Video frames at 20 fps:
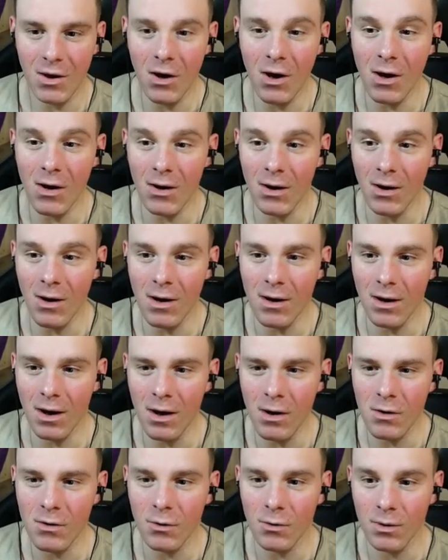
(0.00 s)
Oh,
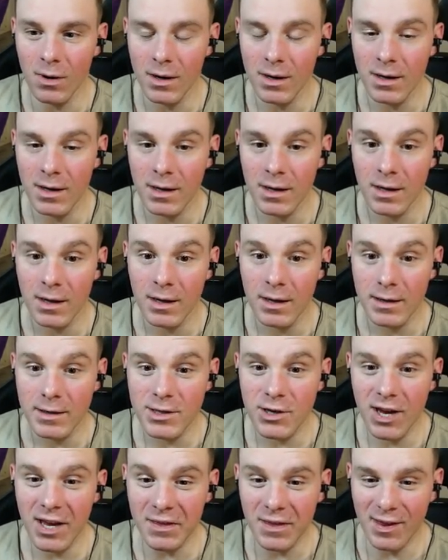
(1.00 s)
oh, oh!
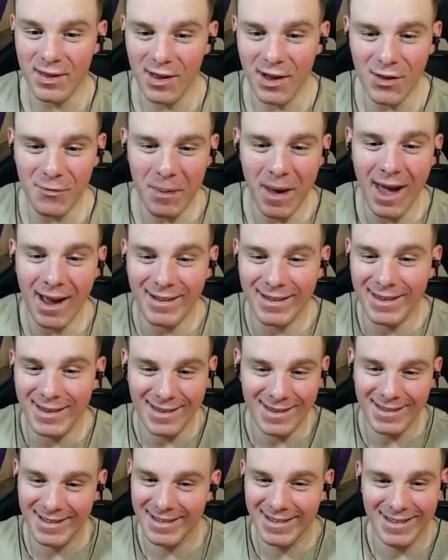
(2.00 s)
Did you hit the suspect?